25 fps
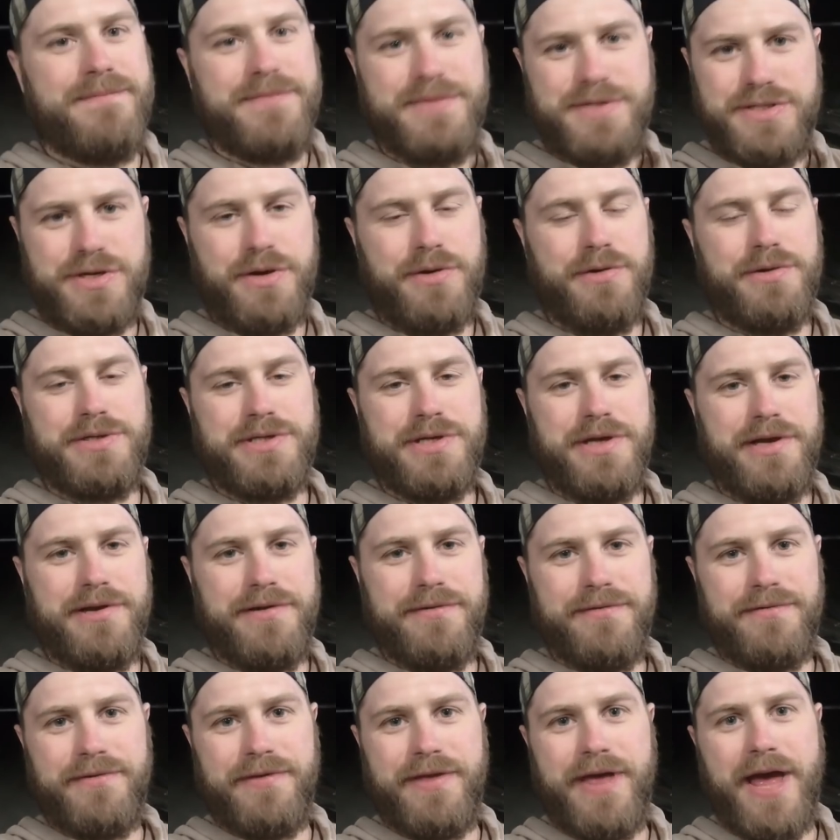so
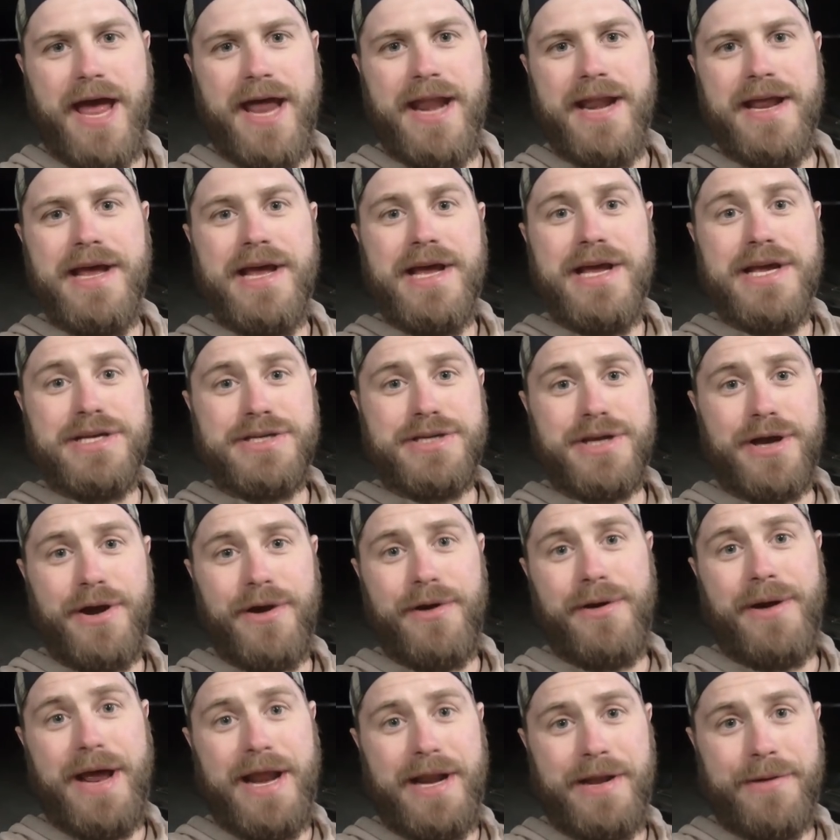excited for that.
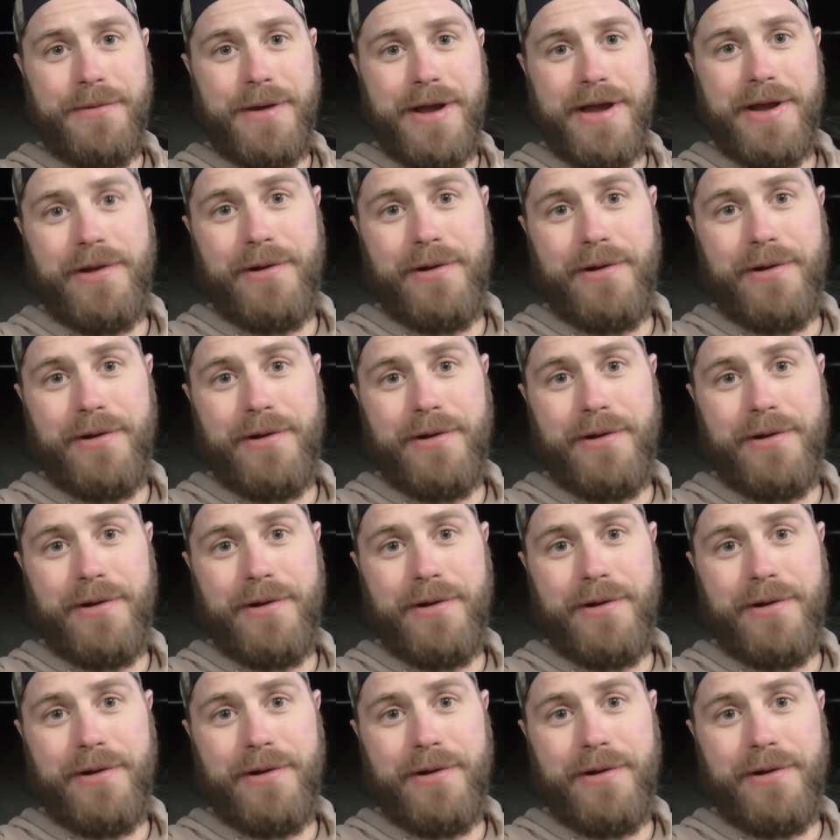So anyway,